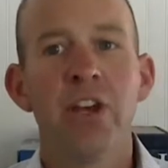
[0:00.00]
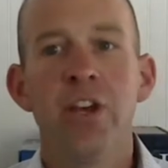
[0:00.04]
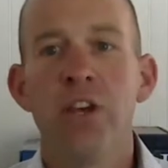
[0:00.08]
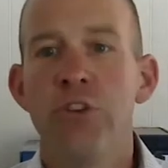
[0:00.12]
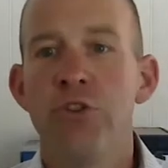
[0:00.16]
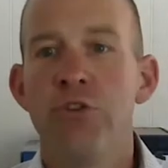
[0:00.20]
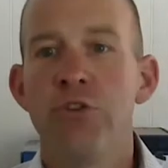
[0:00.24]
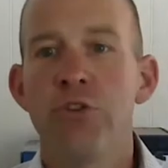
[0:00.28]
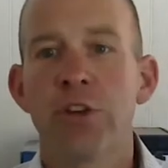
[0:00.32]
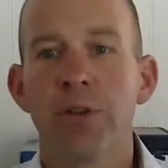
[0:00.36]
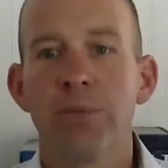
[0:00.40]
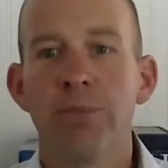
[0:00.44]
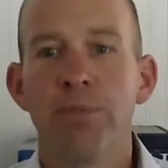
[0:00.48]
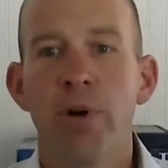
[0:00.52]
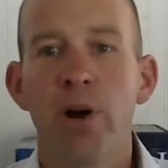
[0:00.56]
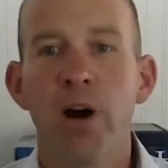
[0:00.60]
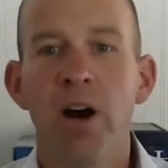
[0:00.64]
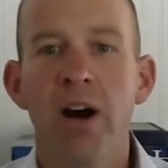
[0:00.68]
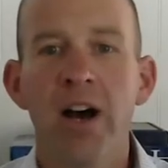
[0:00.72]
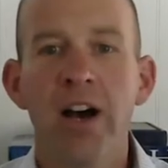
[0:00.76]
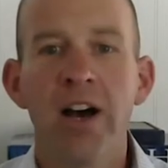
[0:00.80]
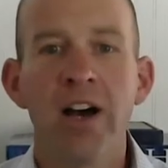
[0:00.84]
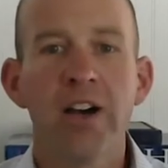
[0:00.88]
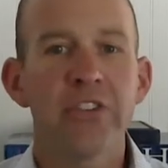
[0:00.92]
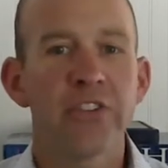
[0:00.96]
You can
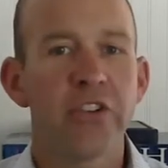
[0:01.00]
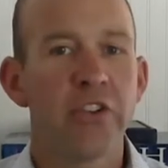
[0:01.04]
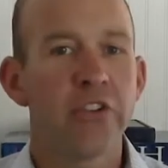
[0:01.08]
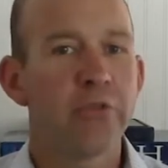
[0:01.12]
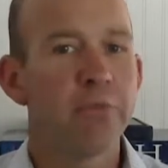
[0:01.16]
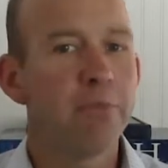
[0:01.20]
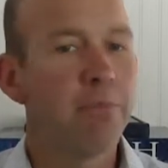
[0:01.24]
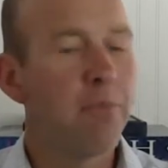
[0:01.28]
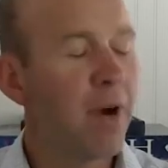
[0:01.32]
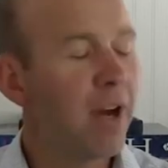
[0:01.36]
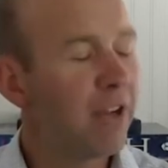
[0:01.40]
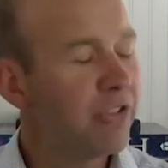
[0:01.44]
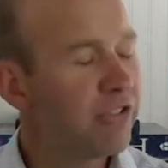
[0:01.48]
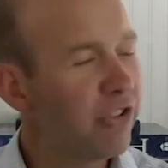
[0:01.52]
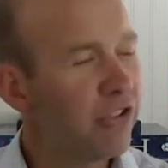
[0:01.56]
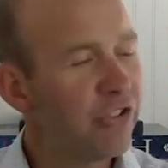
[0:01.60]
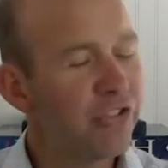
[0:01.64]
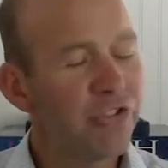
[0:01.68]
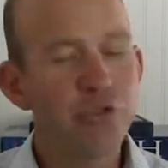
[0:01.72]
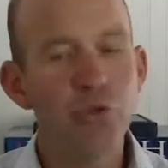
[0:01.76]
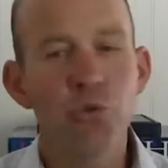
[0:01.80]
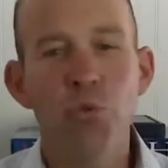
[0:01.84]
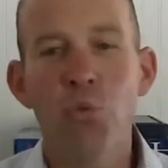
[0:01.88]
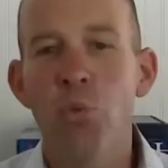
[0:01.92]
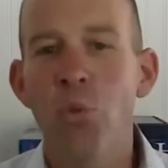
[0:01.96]
pause as much as
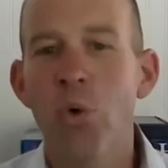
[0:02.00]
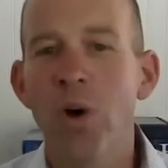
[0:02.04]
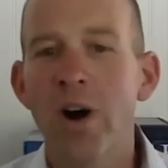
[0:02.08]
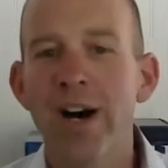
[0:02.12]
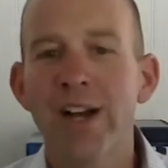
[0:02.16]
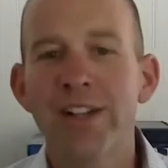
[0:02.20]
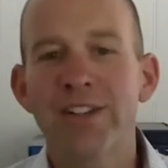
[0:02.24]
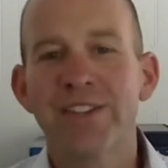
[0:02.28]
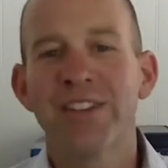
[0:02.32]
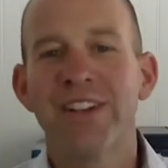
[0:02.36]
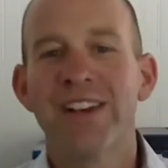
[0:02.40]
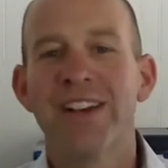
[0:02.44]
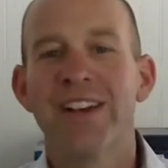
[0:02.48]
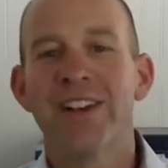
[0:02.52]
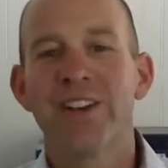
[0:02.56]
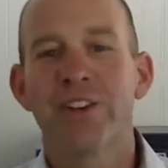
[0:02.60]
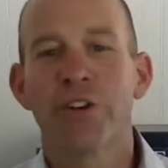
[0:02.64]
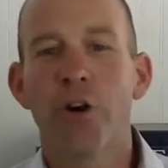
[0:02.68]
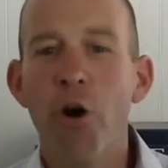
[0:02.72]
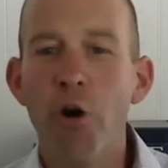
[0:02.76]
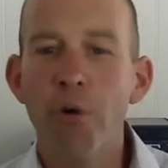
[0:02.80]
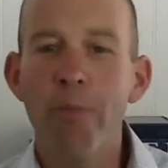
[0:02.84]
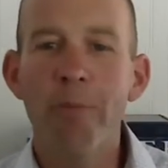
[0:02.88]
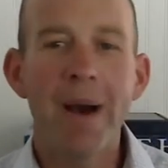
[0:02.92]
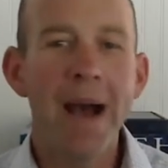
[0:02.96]
you want,
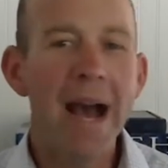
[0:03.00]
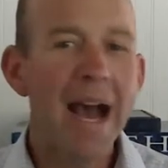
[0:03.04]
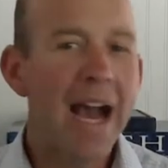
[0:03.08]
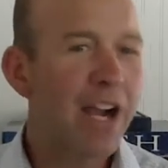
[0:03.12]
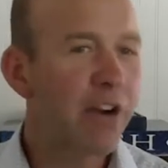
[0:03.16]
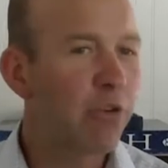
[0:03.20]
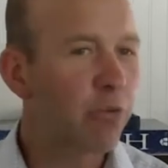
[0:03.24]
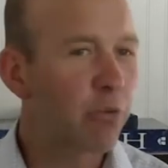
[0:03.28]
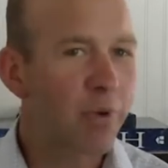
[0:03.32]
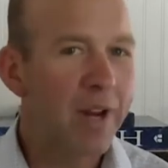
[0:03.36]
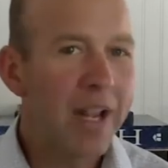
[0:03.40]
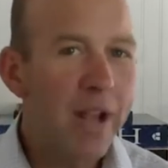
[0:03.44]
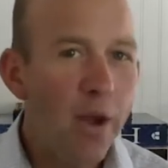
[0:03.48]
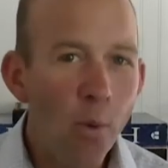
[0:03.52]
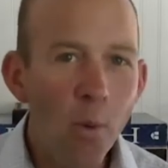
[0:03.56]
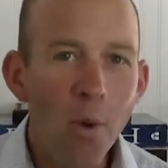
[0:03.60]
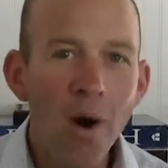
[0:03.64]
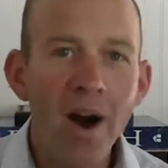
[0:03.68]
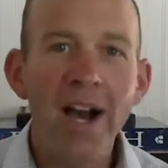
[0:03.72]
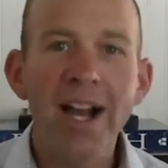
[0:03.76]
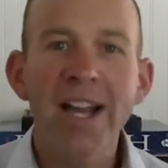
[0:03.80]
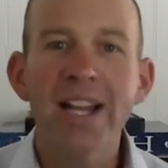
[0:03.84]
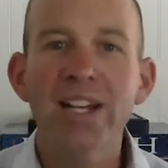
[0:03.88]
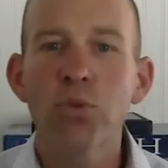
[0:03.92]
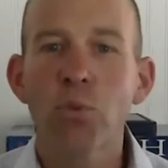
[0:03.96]
go back,
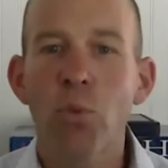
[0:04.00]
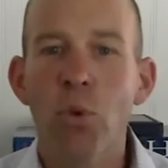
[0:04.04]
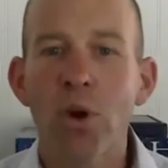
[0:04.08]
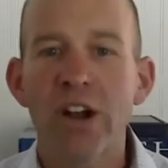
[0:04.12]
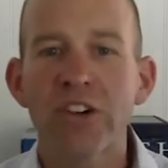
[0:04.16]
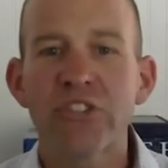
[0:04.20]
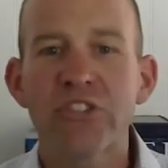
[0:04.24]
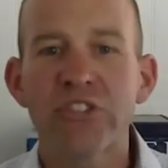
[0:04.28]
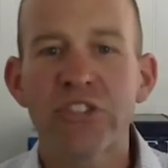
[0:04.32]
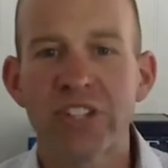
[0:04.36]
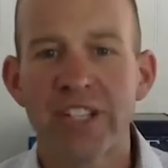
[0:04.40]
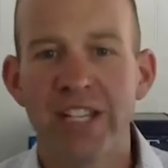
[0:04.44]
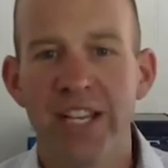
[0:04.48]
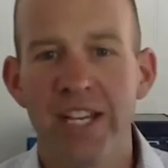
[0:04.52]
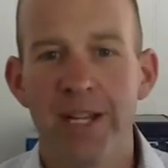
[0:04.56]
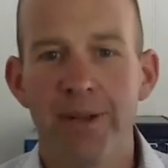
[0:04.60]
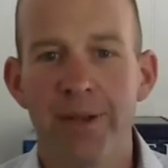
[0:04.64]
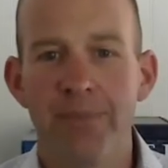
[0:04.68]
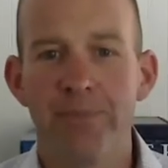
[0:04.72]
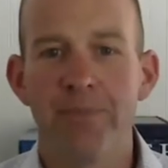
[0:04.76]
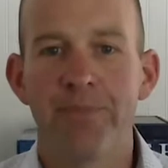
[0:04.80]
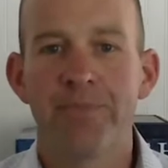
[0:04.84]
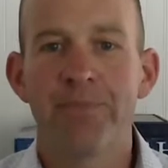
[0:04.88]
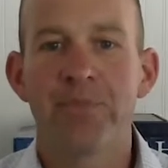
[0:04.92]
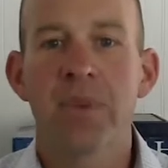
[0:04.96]
rewind, watch
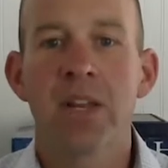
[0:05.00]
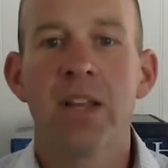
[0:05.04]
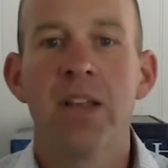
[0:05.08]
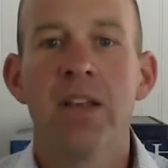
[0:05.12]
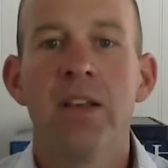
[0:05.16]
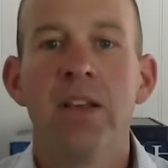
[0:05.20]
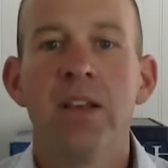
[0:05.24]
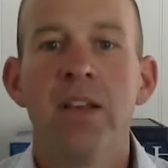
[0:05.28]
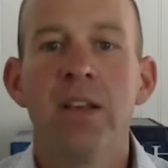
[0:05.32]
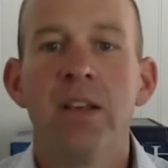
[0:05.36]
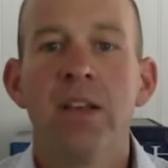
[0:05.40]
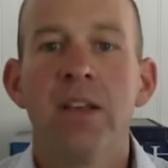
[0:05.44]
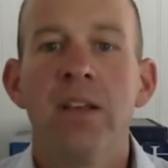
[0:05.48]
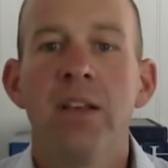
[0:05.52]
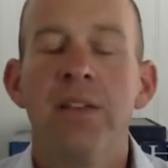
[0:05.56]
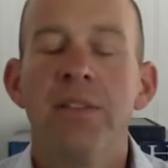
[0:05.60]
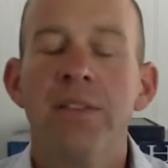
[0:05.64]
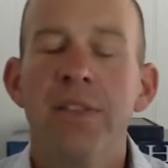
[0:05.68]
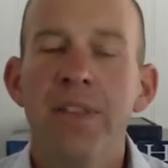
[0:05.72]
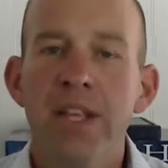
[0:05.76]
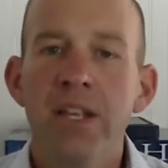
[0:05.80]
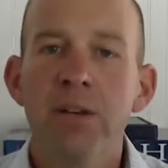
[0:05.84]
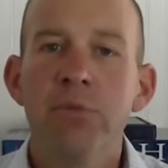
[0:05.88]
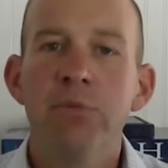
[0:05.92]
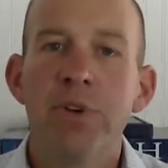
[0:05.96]
again.
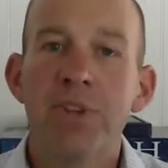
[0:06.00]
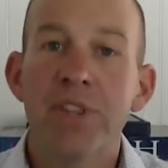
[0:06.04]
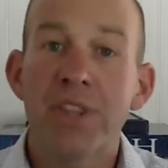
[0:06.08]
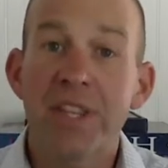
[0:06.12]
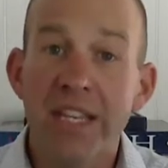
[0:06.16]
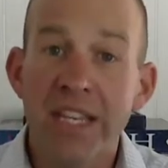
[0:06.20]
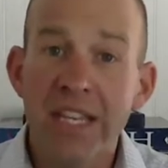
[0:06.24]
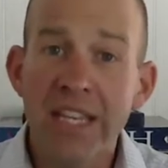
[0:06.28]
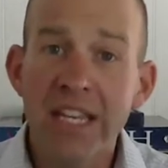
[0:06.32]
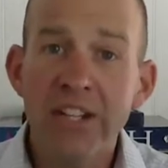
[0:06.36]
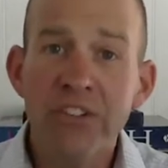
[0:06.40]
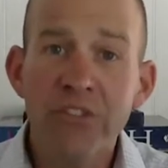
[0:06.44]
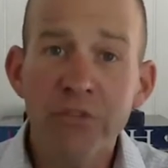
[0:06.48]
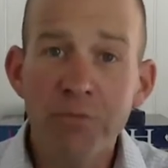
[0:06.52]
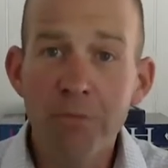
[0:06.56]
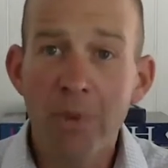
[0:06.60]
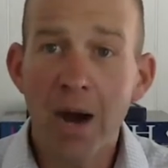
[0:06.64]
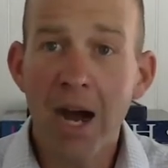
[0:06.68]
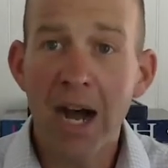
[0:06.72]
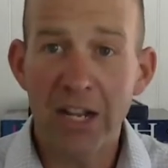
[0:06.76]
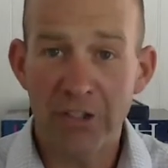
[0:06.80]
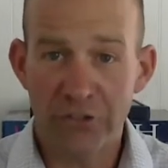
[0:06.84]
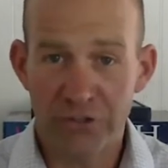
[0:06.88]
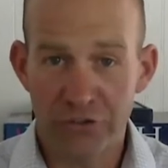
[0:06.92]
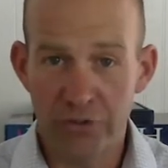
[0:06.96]
Then with each
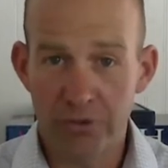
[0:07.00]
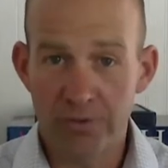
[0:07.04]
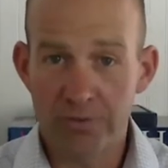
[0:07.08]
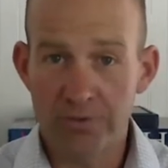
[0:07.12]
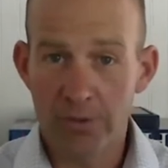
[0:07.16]
module,